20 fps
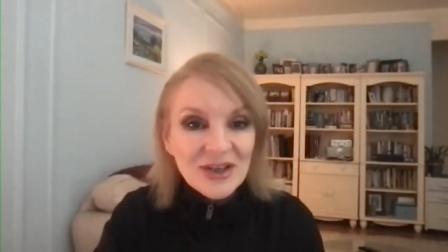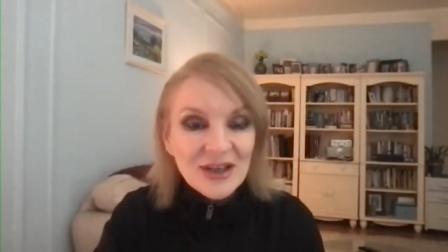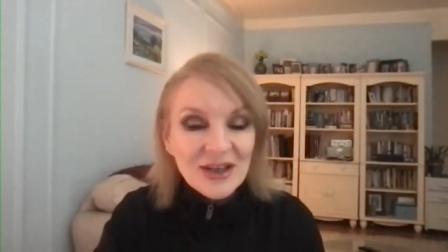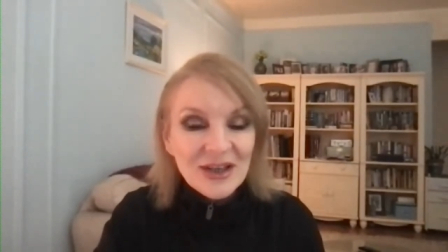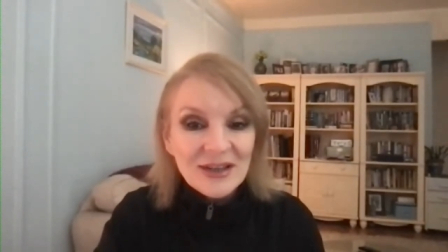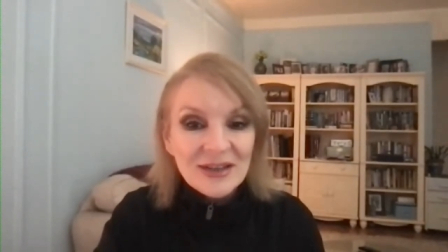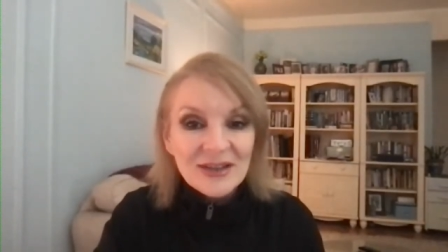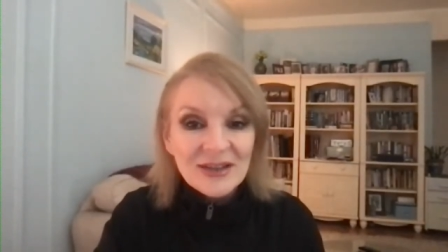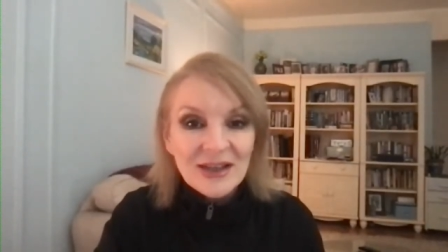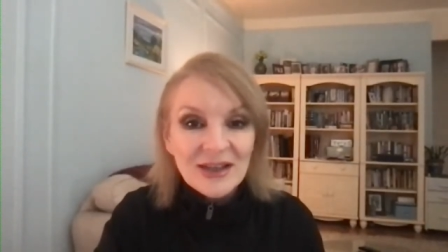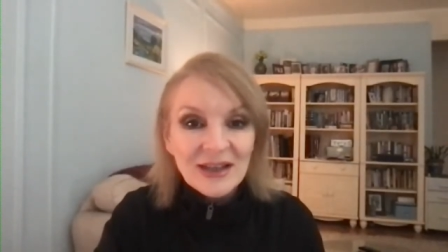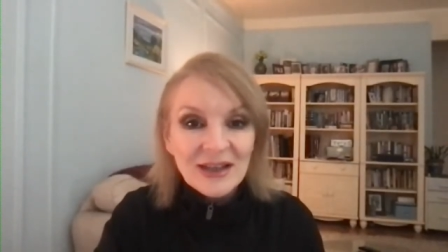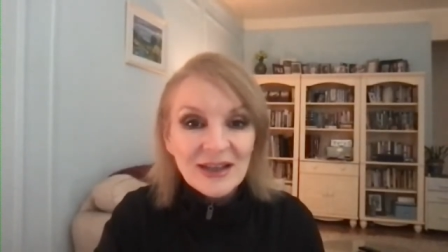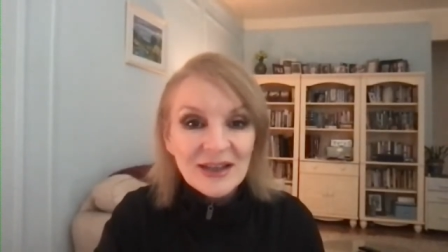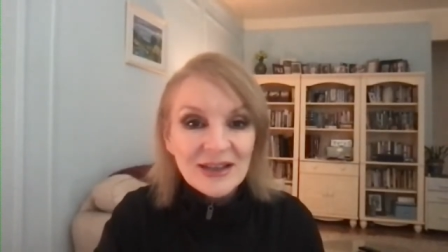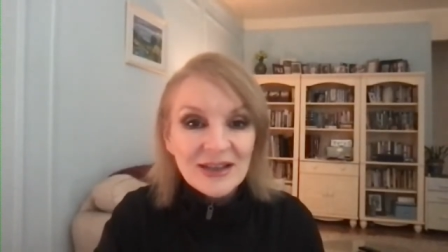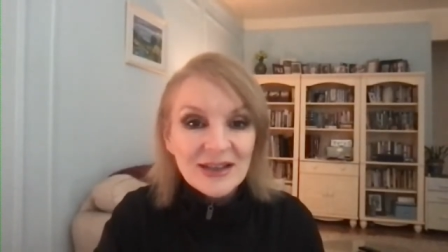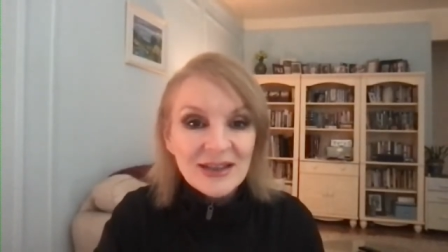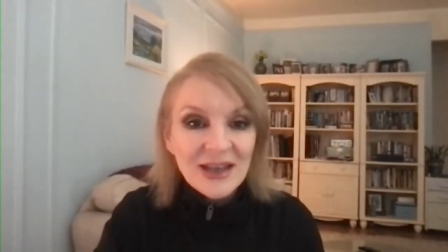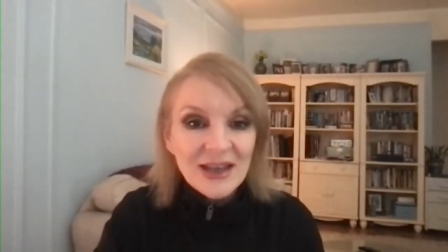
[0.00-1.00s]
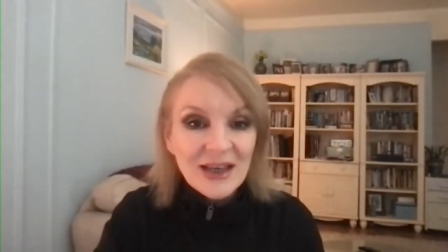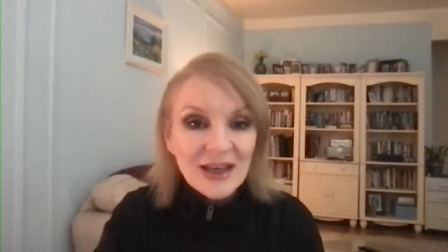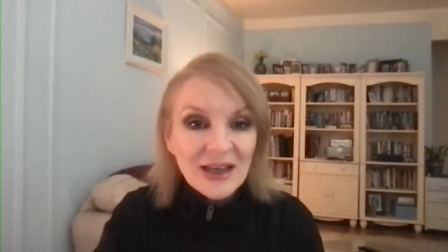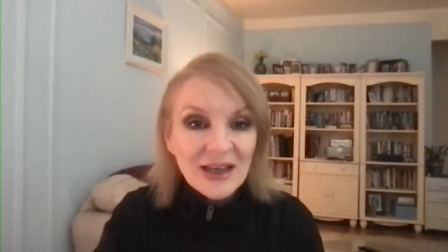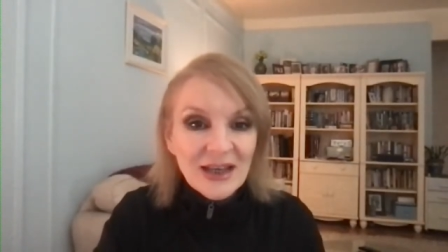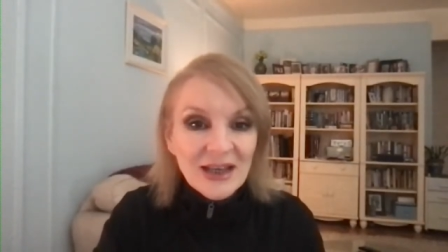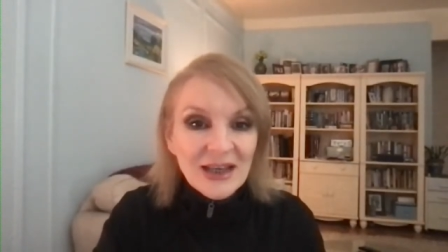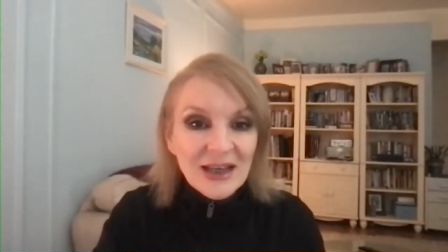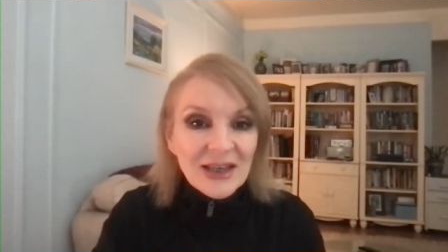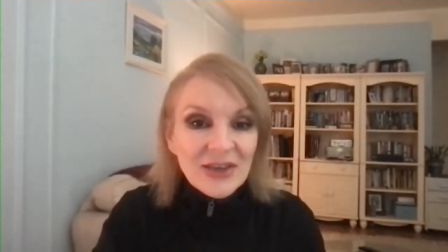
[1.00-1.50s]
And I'd like to say
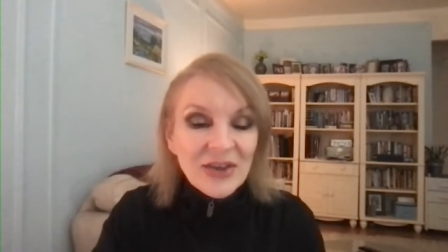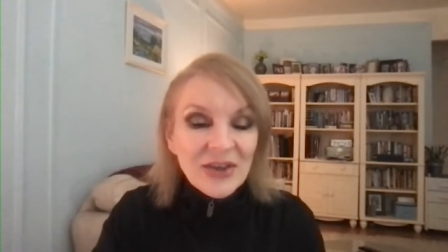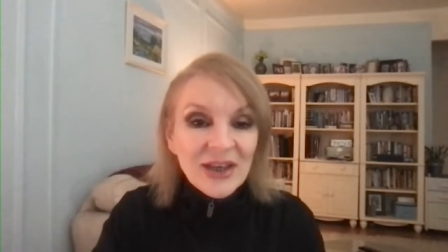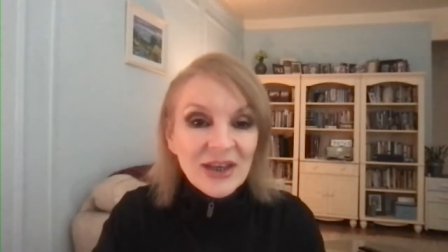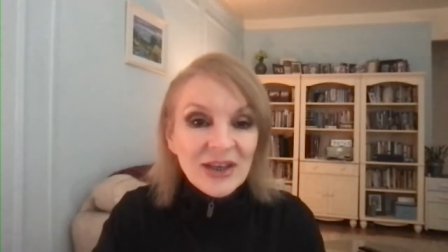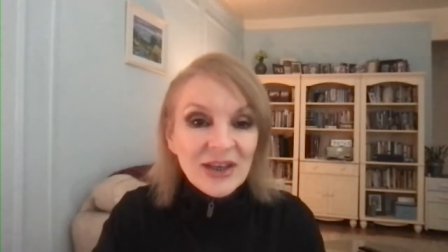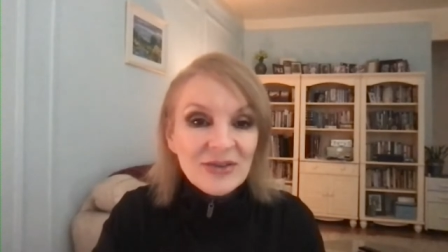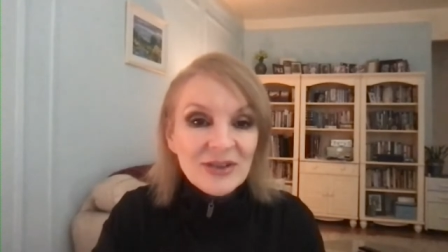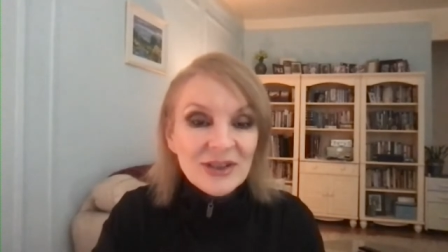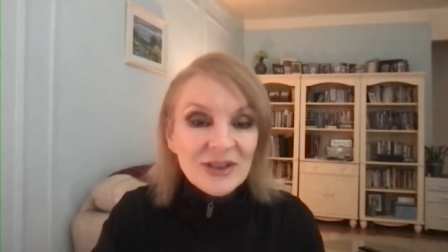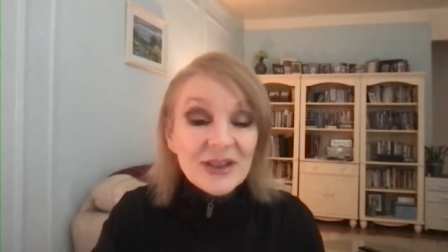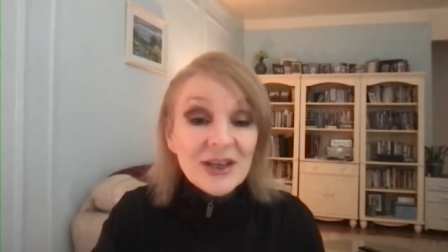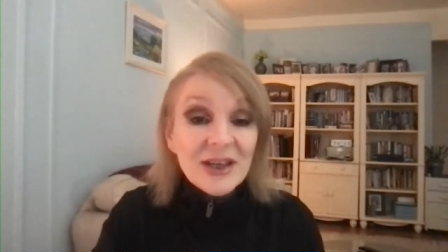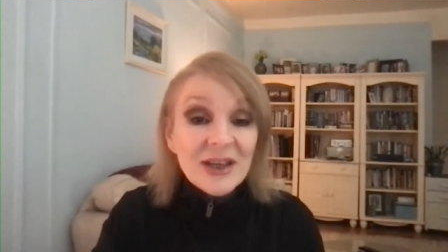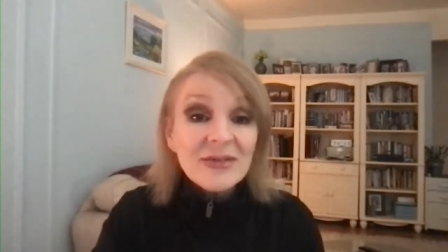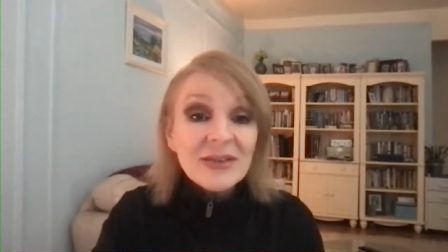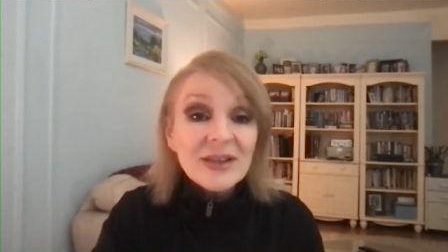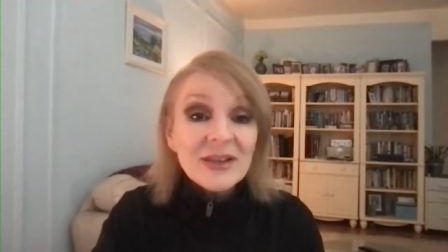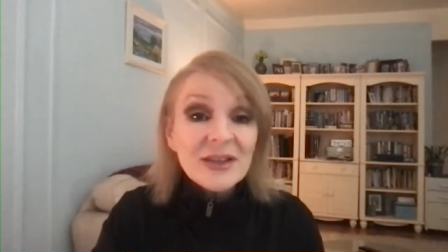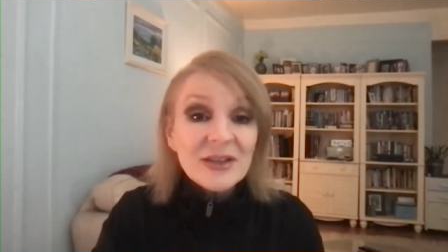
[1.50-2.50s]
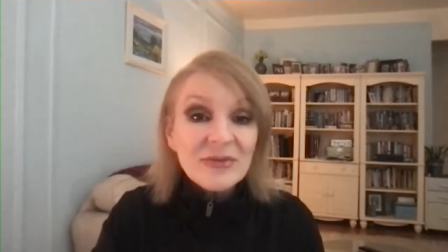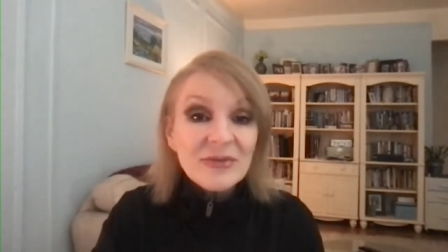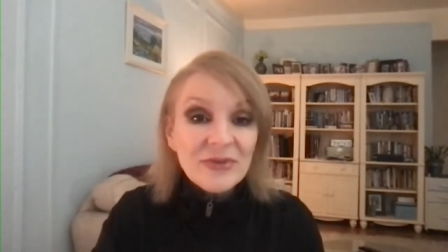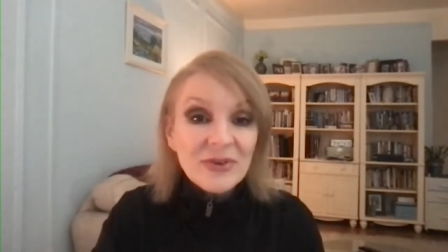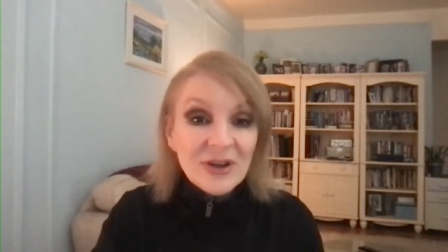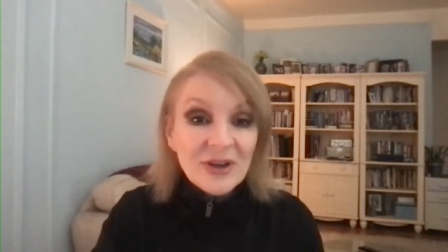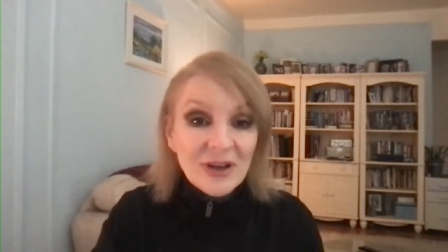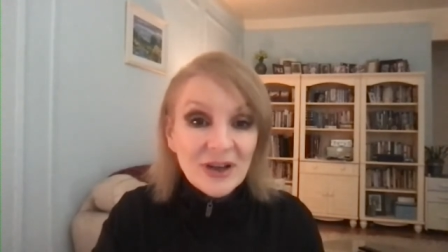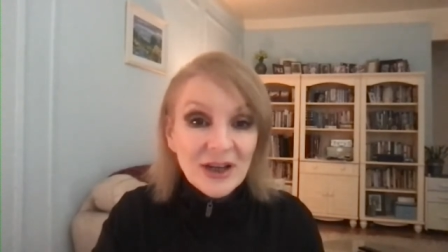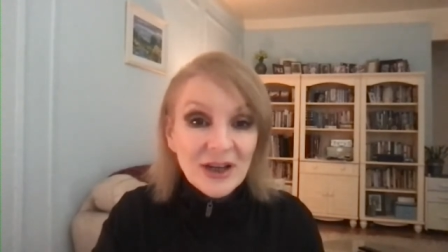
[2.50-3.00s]
thank you to David
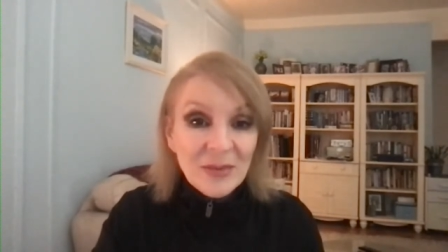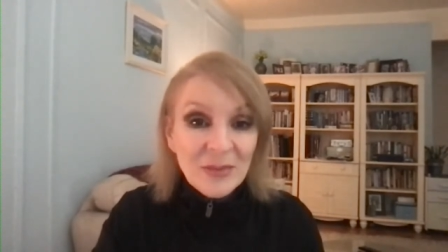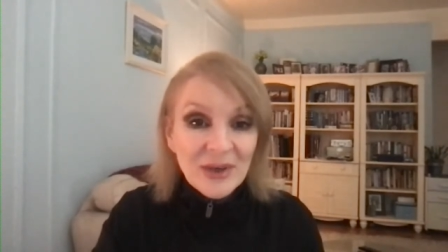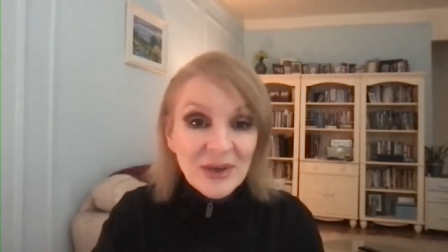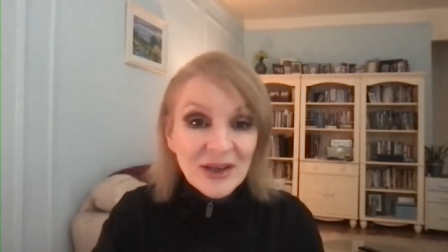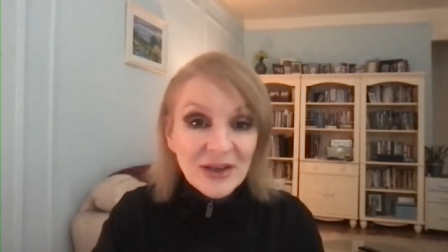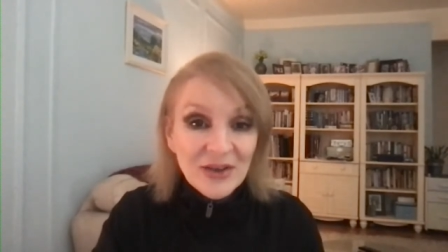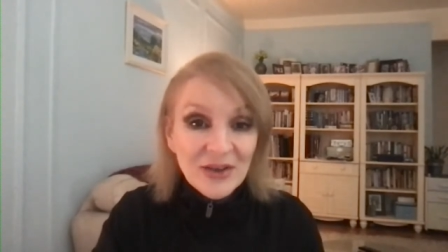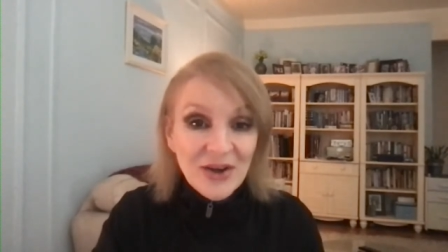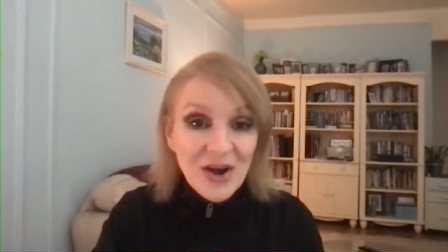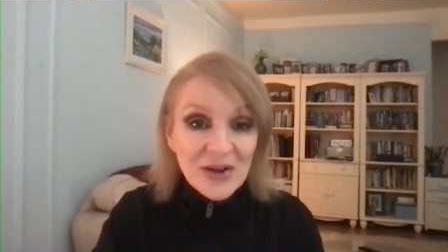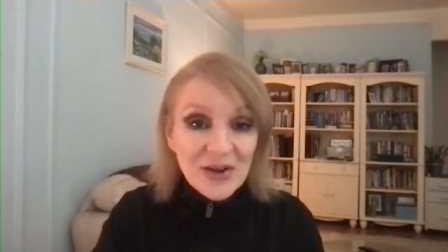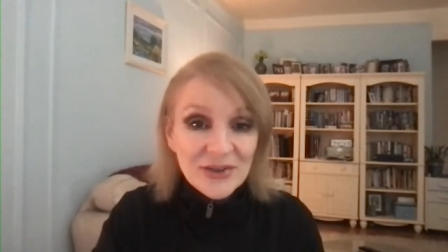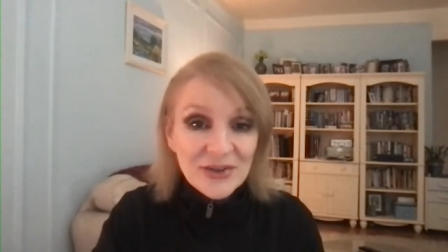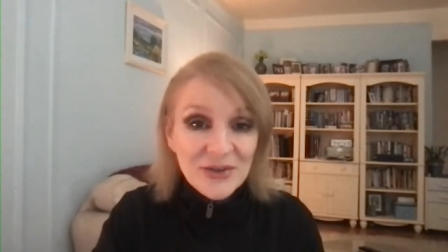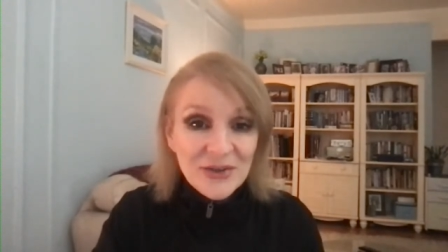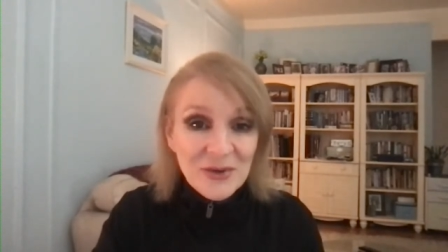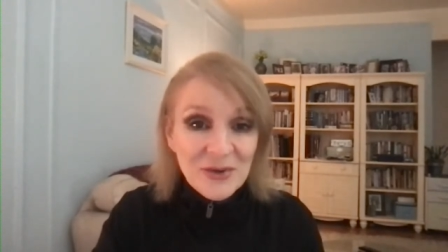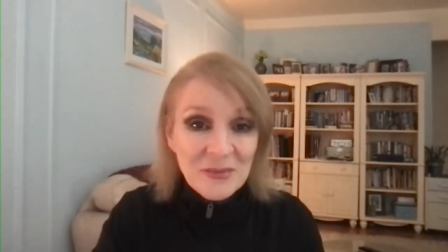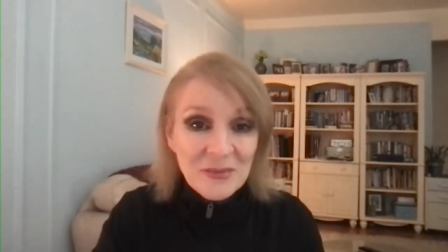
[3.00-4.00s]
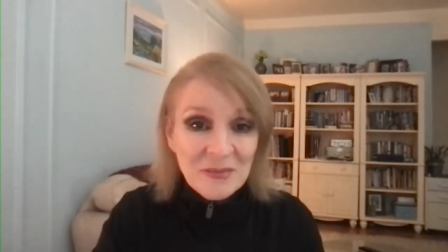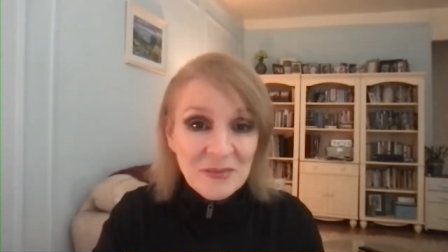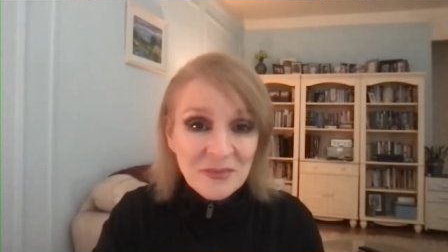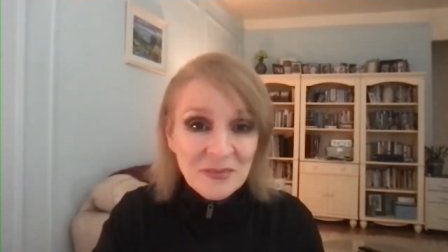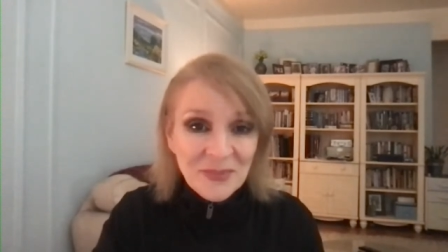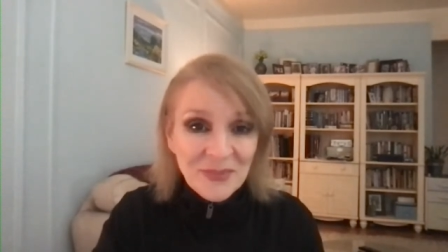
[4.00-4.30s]
for coming in costume